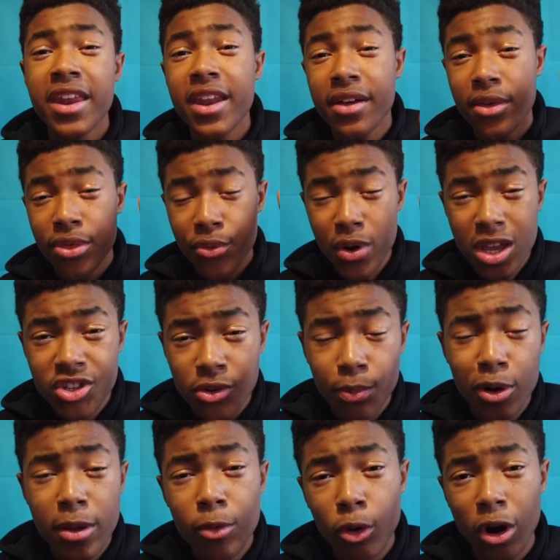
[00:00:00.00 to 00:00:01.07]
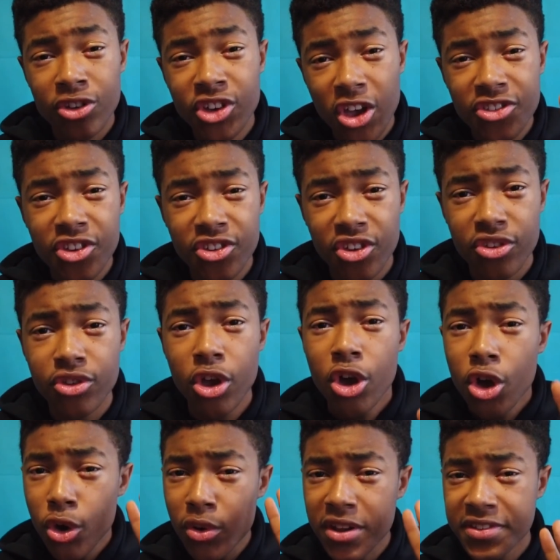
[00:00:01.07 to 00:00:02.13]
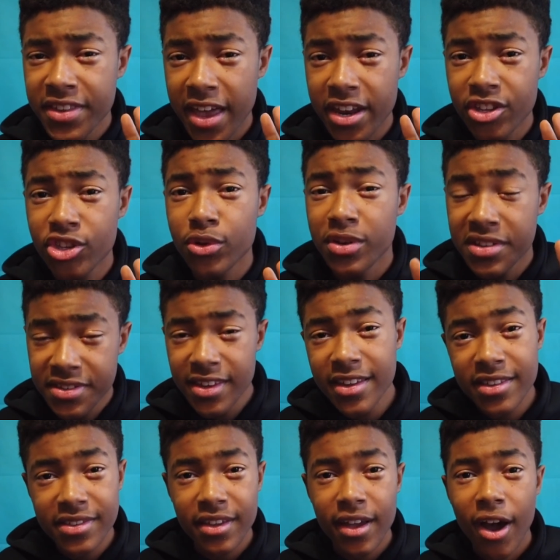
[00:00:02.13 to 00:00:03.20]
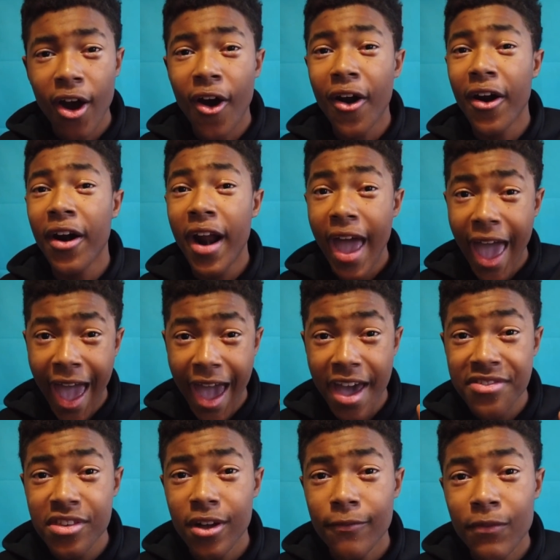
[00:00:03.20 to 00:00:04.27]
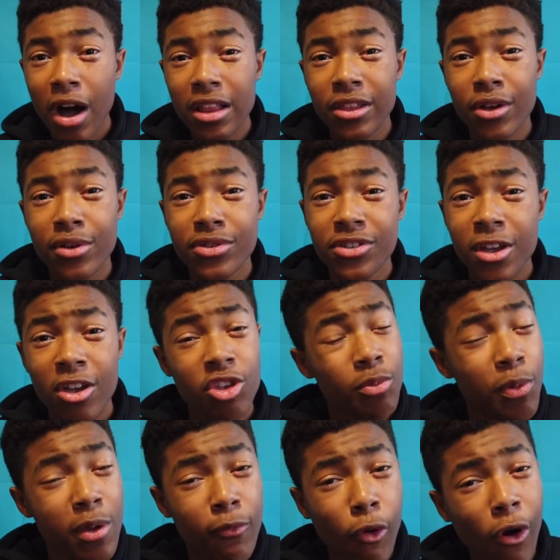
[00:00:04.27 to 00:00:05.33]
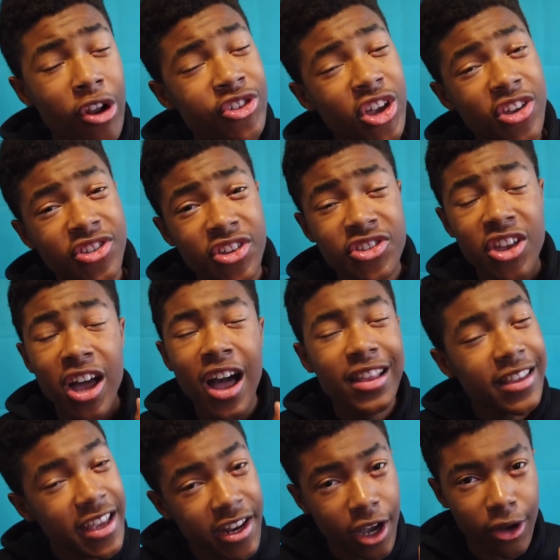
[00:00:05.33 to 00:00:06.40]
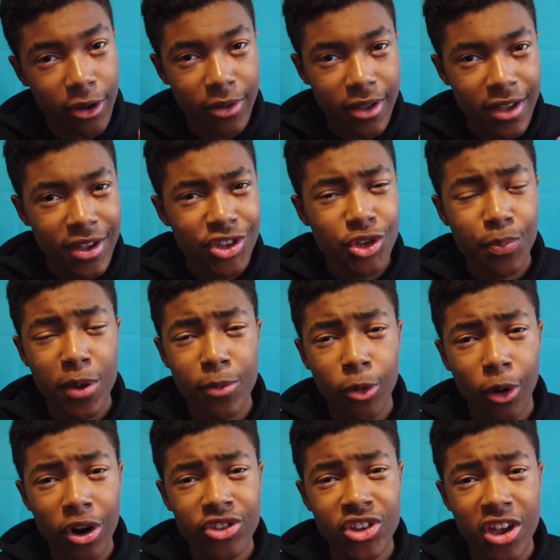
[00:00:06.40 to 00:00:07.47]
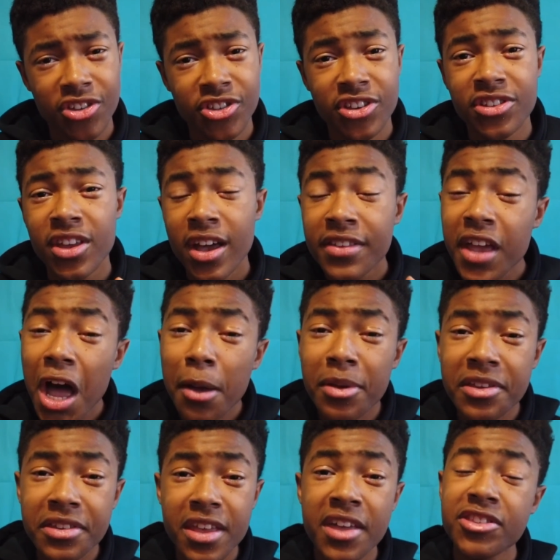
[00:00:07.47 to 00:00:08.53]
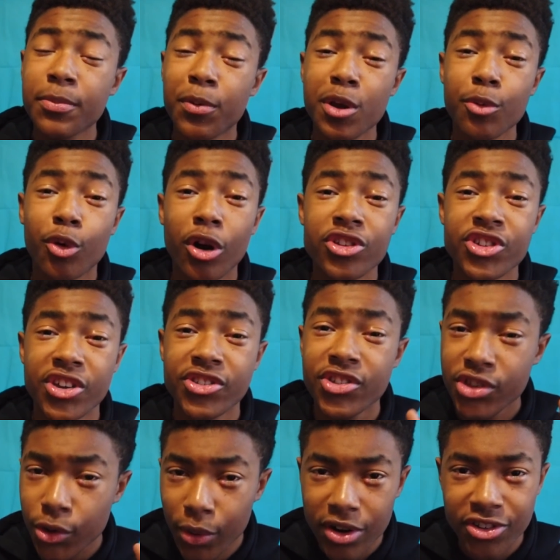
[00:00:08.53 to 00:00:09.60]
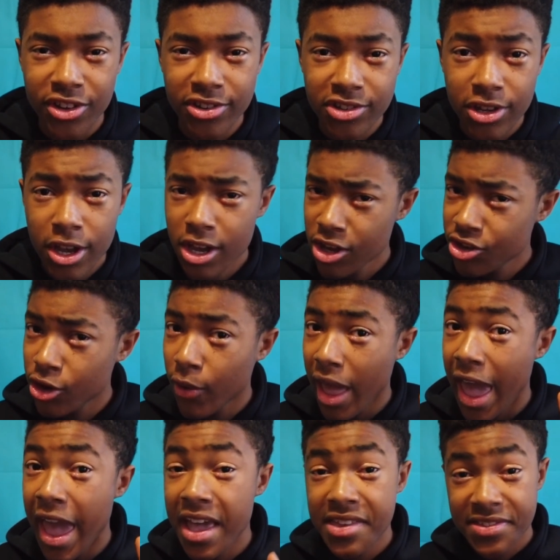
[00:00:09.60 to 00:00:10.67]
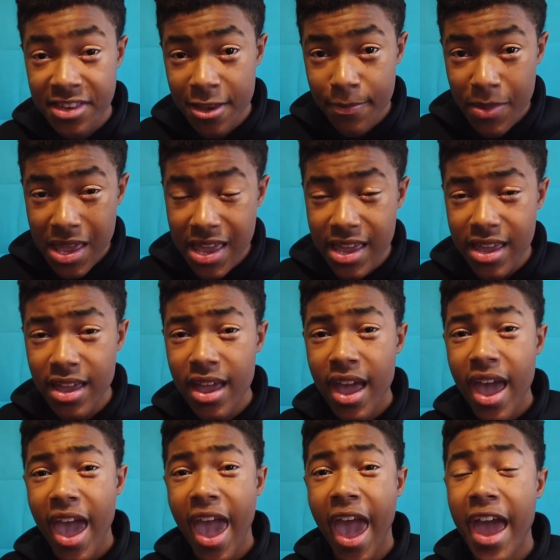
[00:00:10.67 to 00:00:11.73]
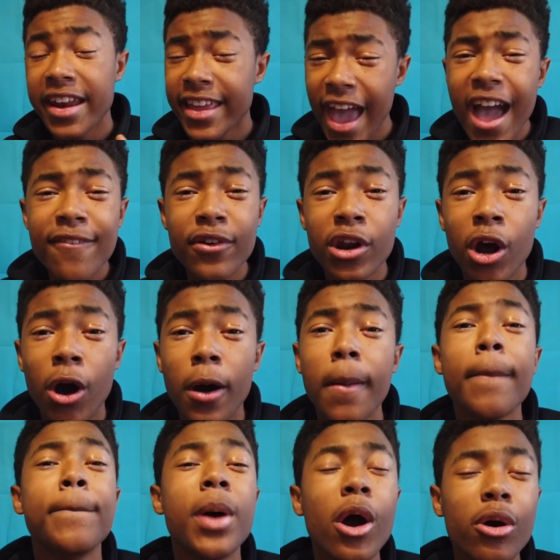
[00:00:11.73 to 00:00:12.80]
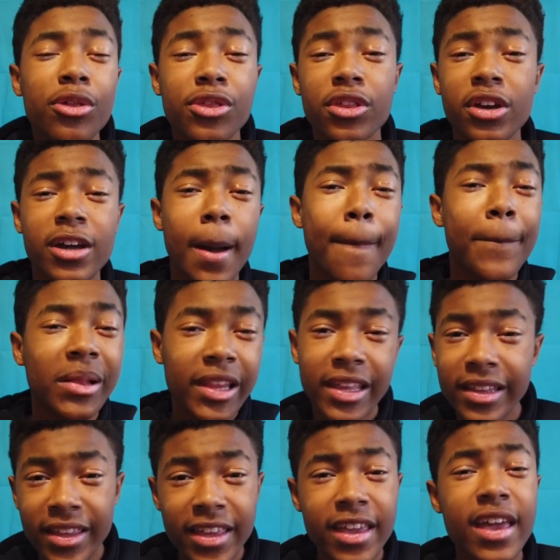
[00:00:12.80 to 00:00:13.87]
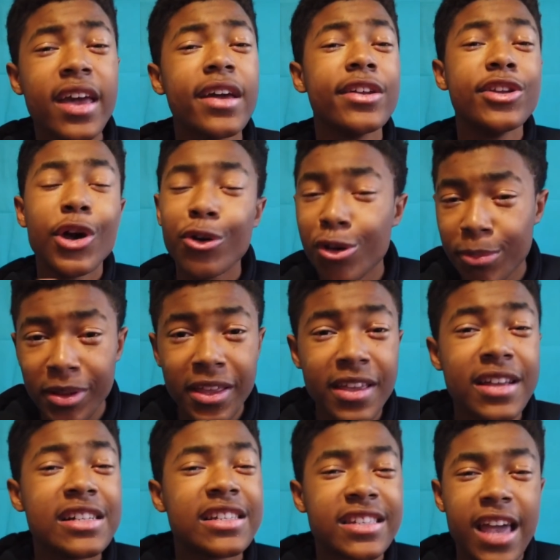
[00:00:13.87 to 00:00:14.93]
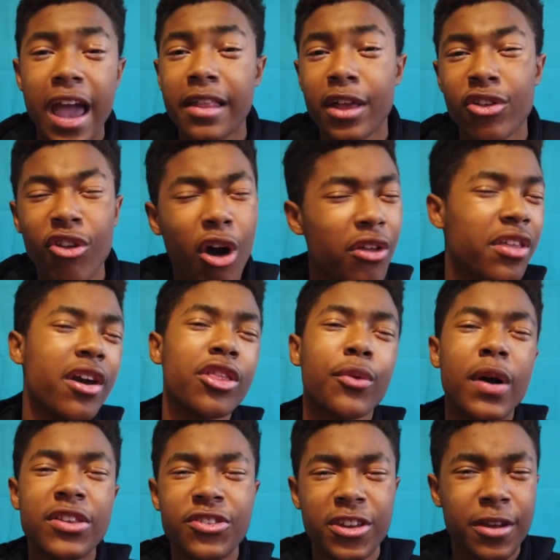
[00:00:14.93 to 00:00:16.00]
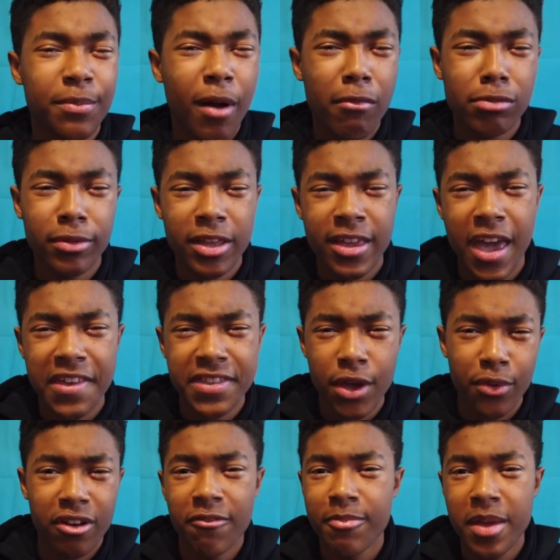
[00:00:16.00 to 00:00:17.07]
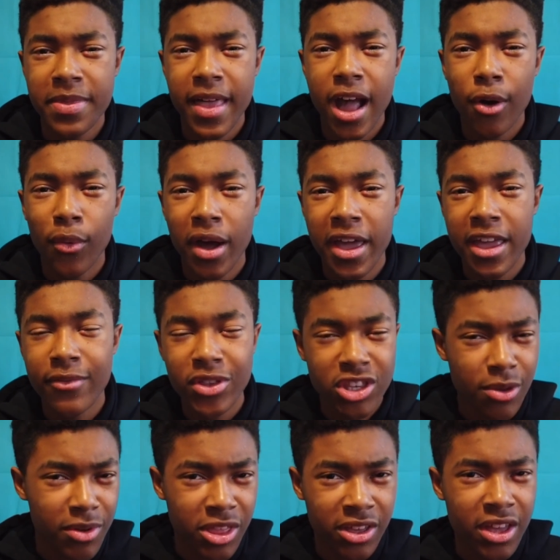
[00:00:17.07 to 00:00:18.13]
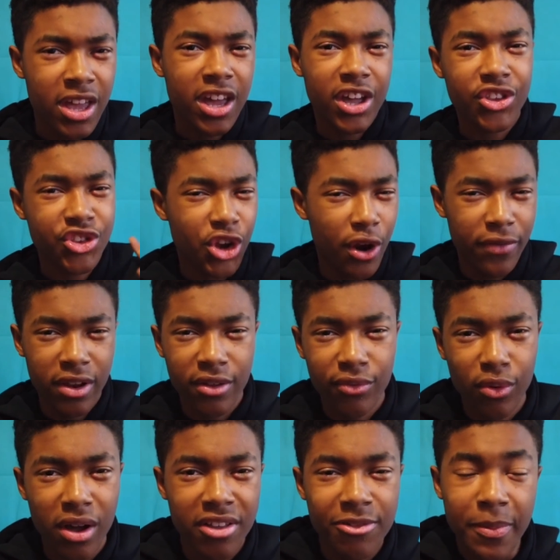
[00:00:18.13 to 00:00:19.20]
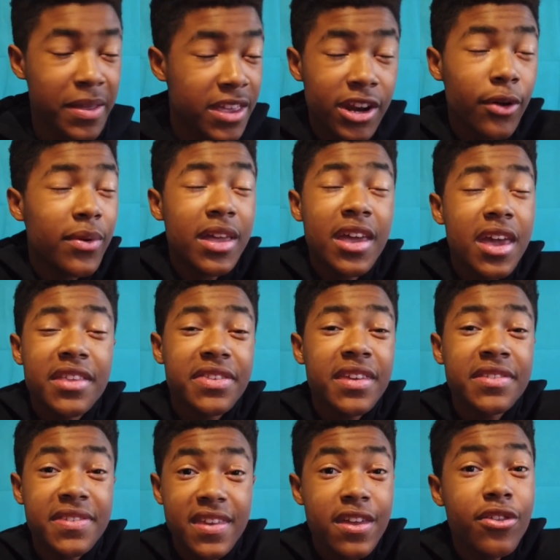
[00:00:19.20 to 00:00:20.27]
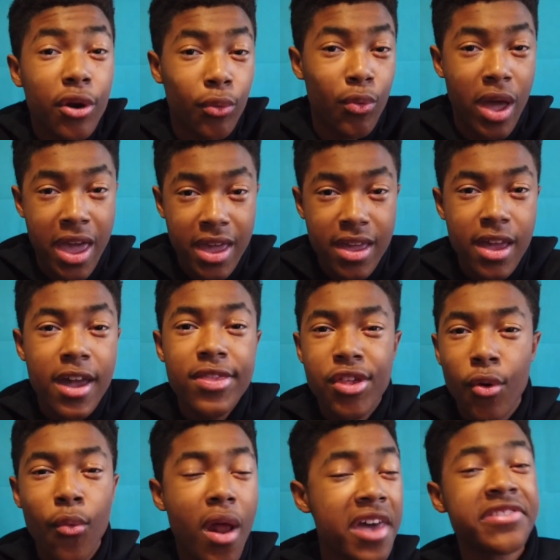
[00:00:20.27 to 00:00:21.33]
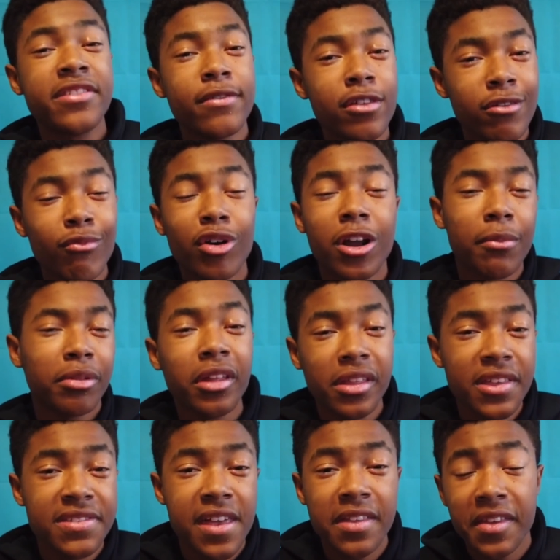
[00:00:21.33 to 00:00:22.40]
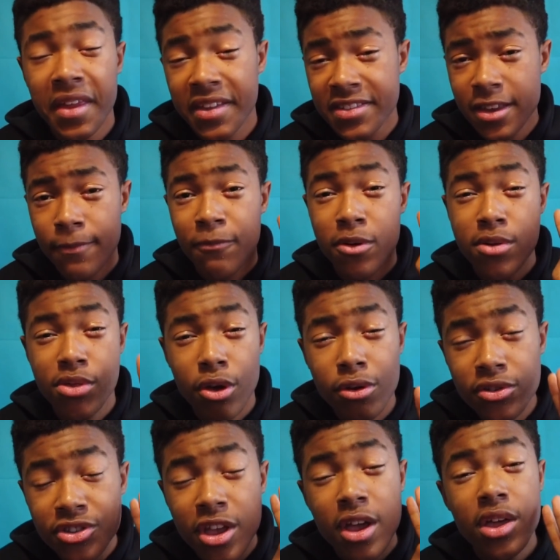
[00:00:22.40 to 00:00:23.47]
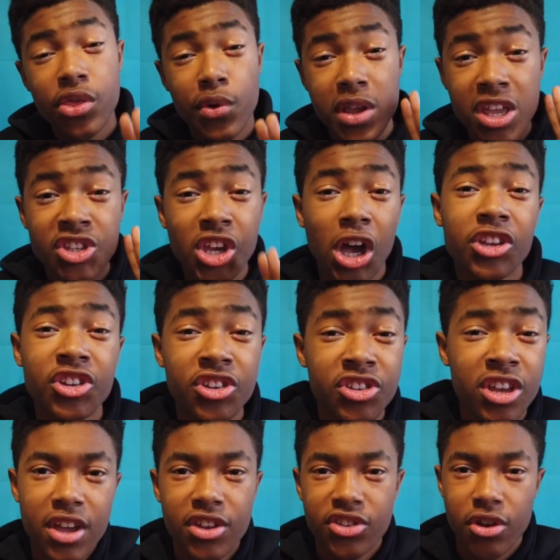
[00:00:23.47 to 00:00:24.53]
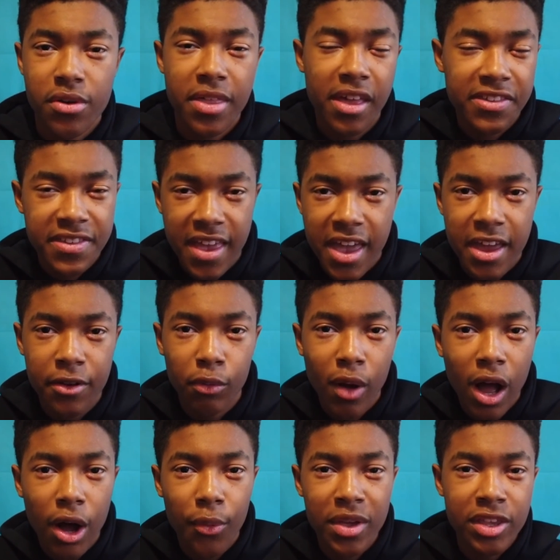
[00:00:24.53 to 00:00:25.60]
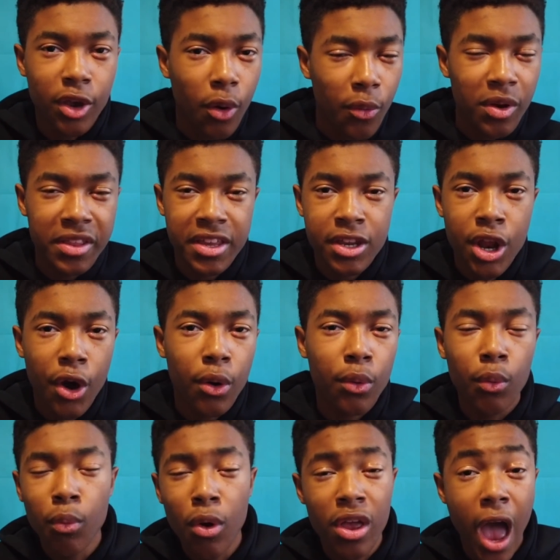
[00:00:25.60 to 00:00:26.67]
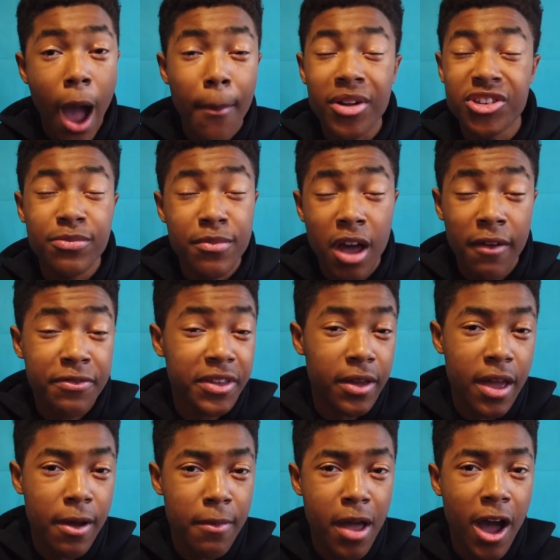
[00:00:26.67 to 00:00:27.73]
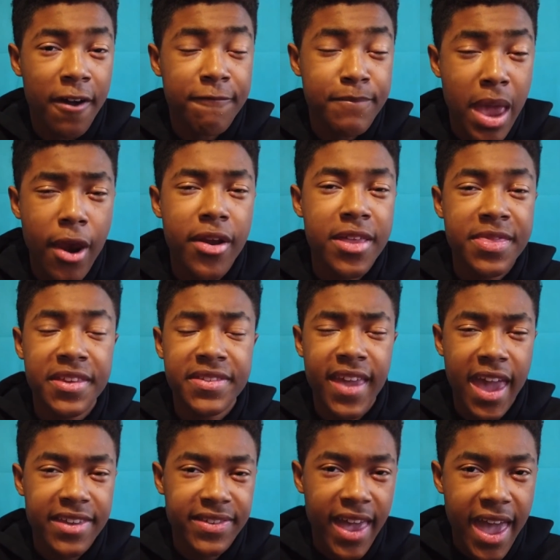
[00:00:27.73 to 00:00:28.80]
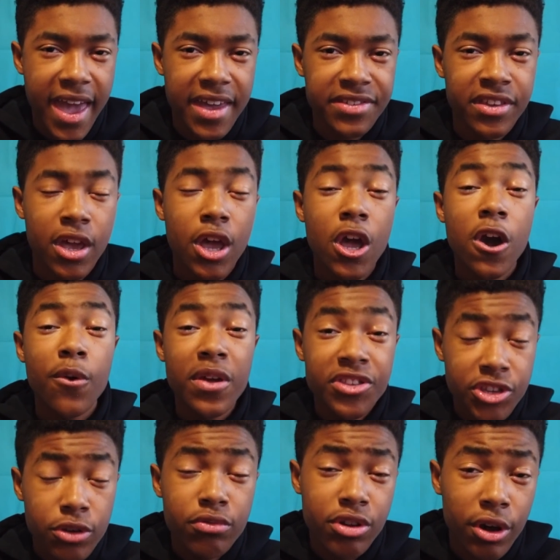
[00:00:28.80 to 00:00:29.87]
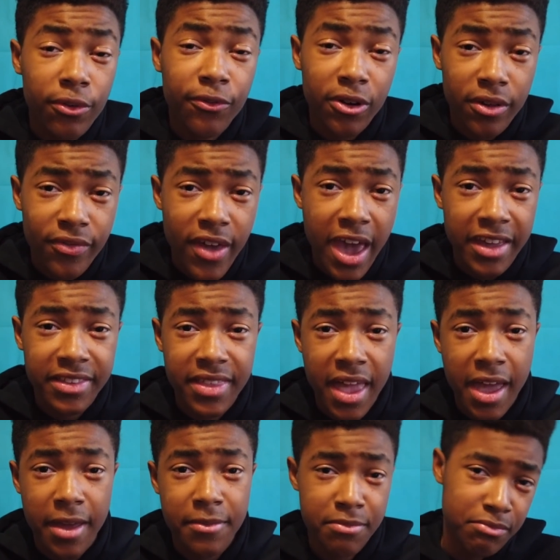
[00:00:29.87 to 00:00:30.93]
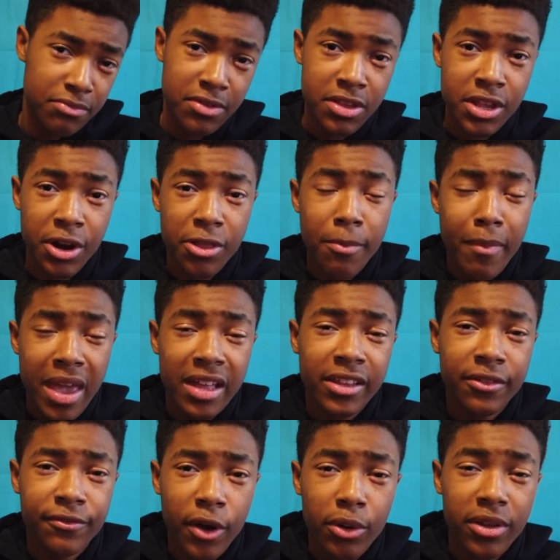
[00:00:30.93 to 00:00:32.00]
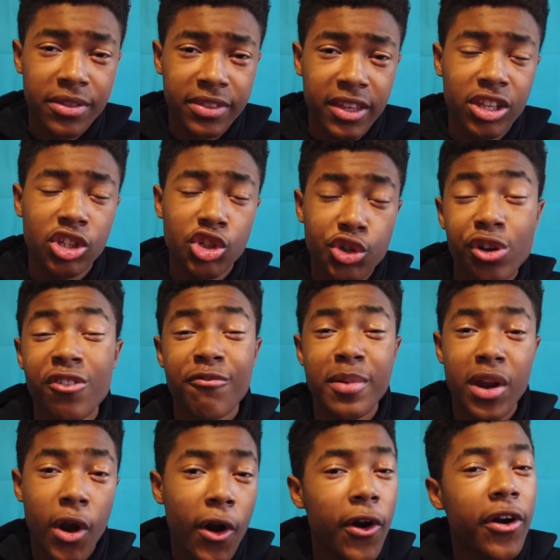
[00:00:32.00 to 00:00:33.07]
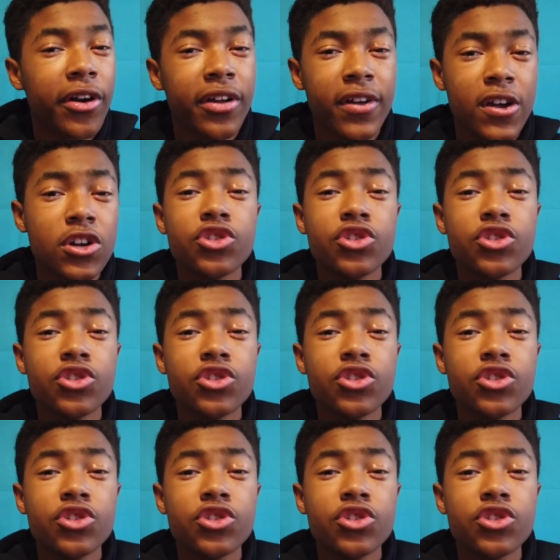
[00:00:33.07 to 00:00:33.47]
Now, the 3 Supreme Court justices who decided to dissent are as follows: Supreme Court Justice Alito, Supreme Court Justice Thomas, and Supreme Court Justice Gorsuch. So ACB and Kavanaugh both completely, notably silent. All the other ones you could probably guess they would have been that way, even some of the conservative ones, but you know, it's either way. The rest of them were completely silent except for those 3 judges. So they said, while we don't really know how much of merit this case has, we do know for a fact that, you know, the mail-in voting thing should have been heard.